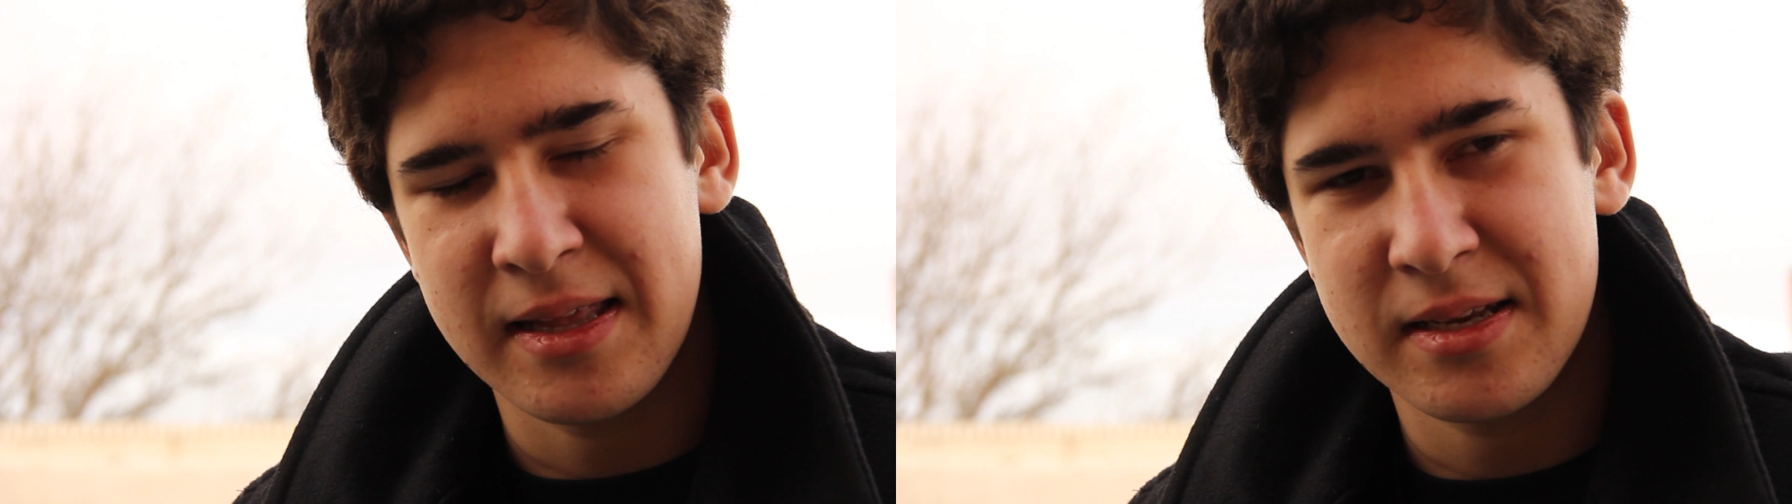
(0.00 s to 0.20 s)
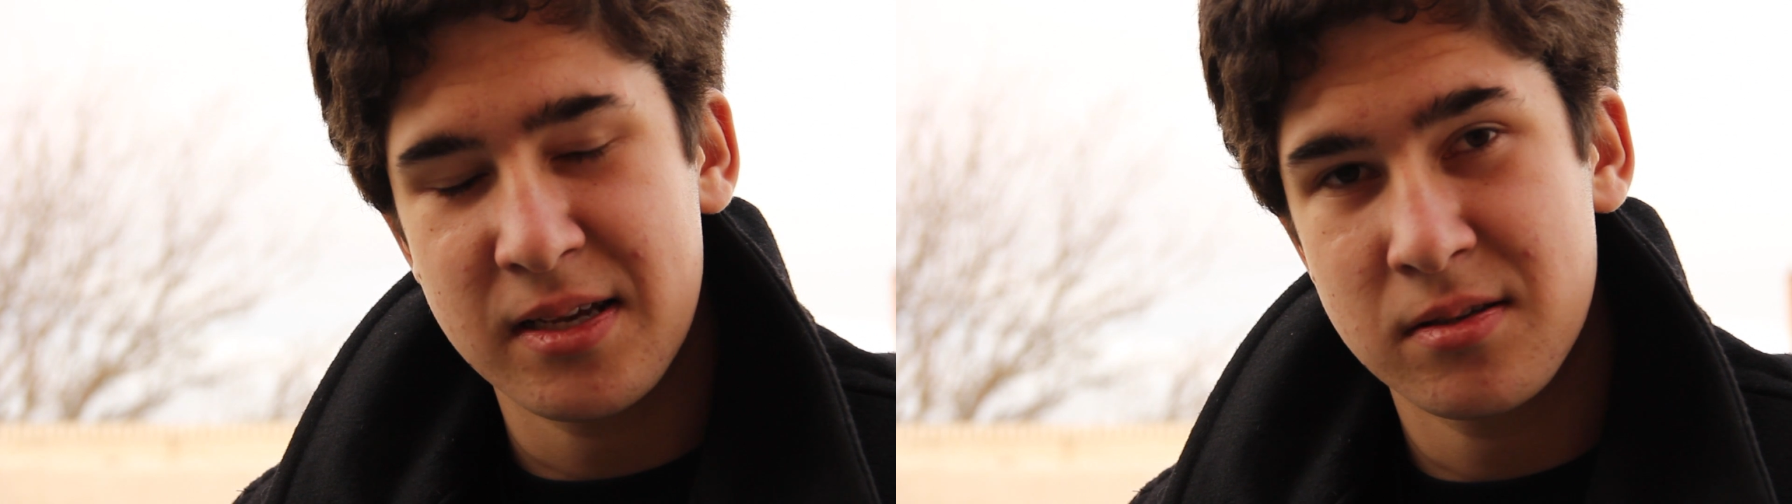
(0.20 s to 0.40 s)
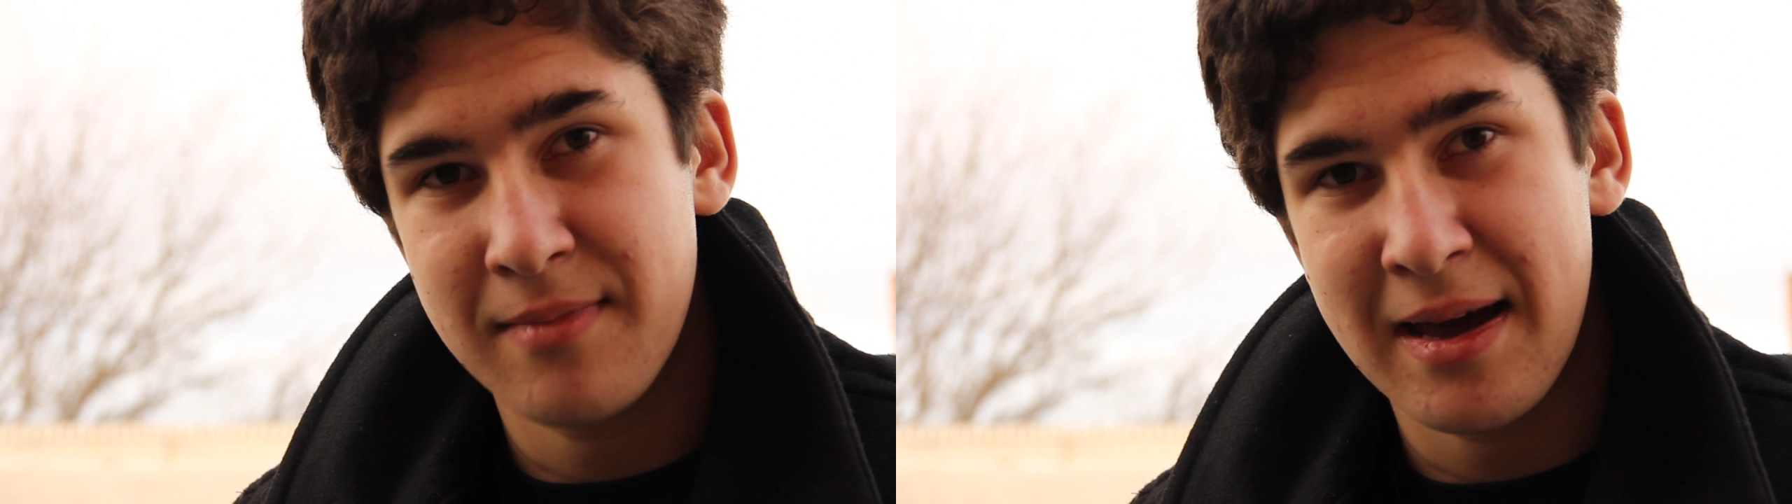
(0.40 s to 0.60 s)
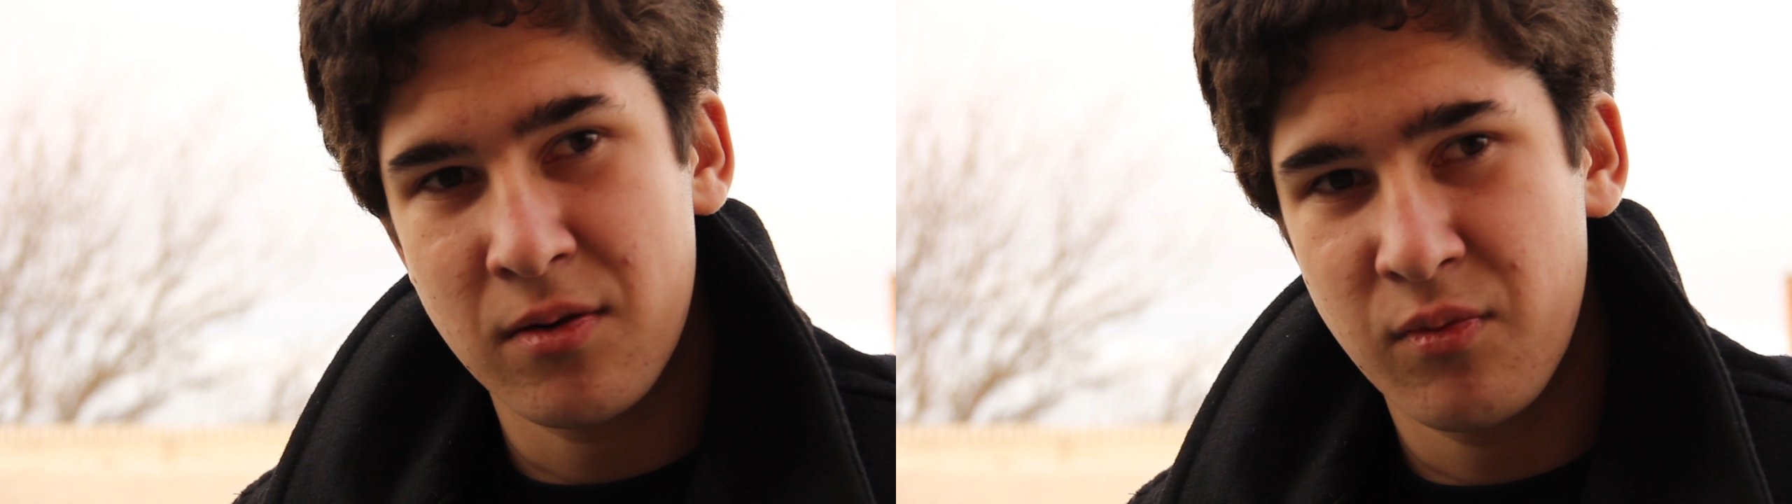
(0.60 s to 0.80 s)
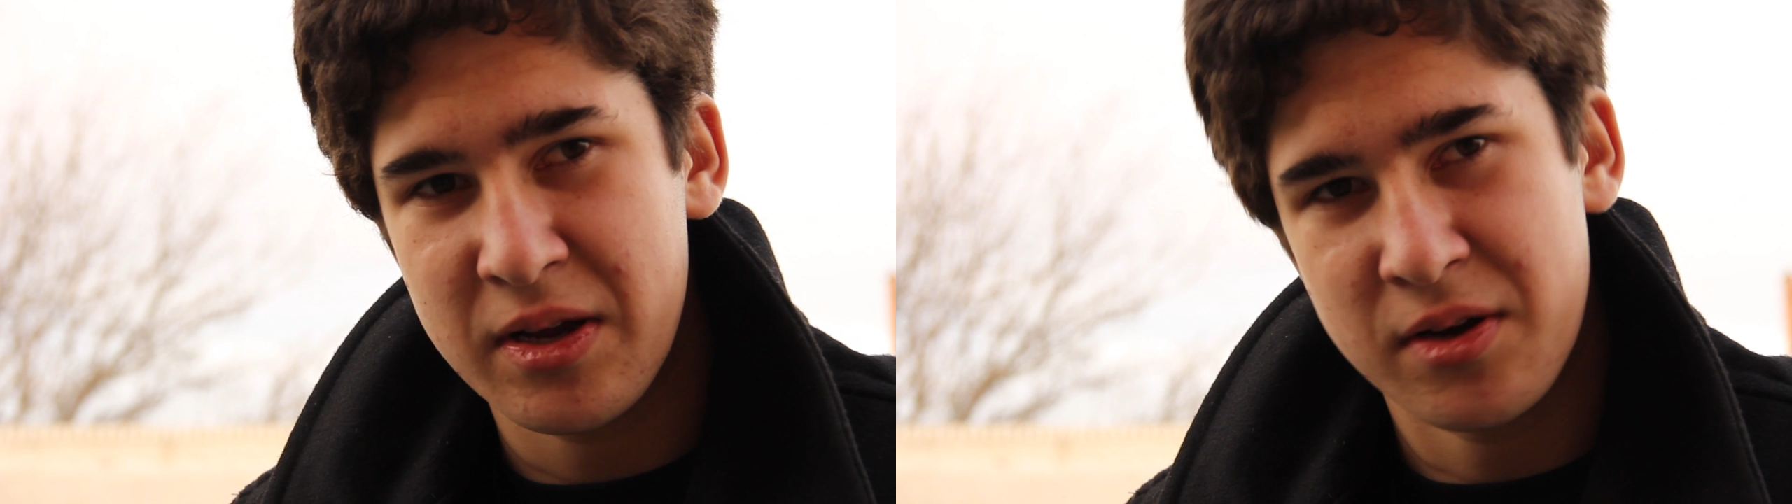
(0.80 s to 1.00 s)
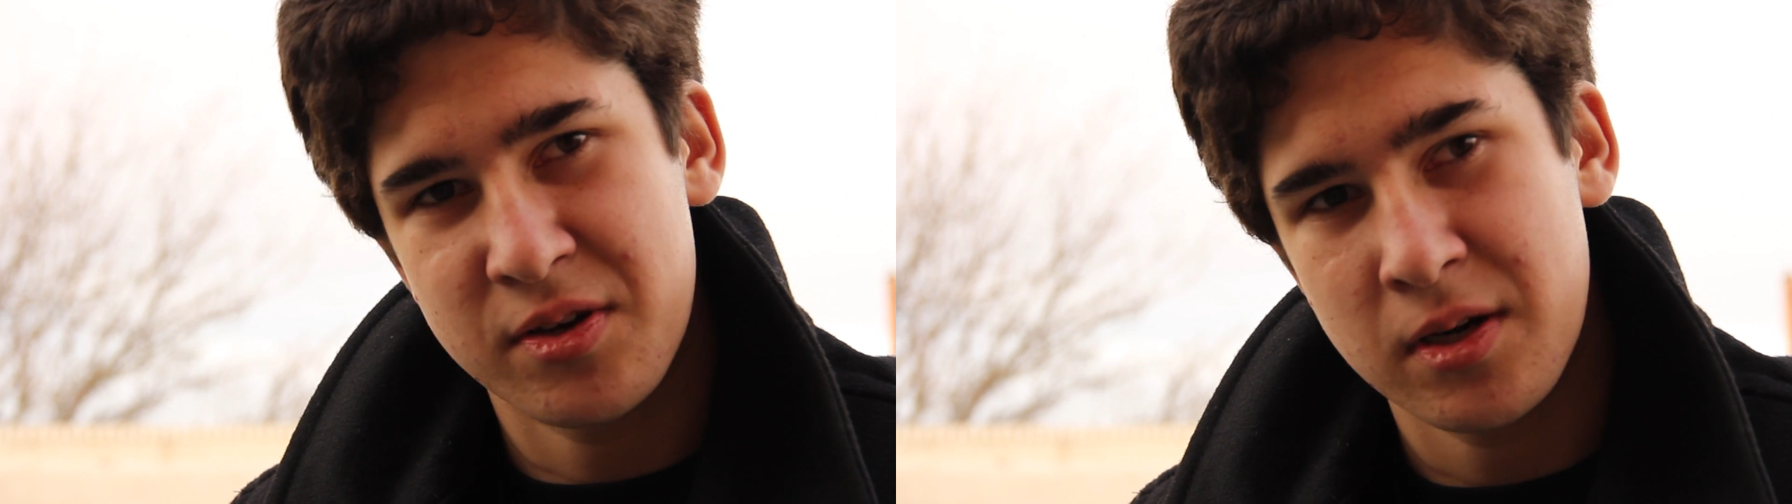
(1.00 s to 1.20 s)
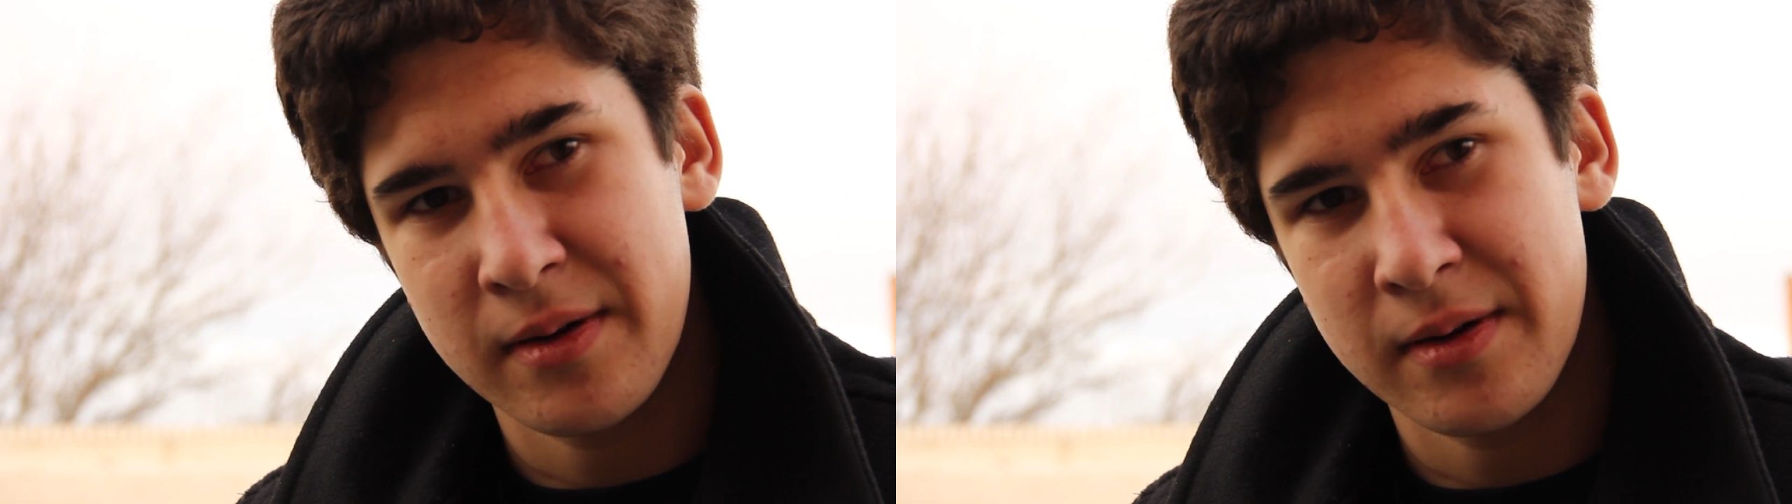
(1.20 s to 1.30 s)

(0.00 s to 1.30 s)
it doesn't matter what you're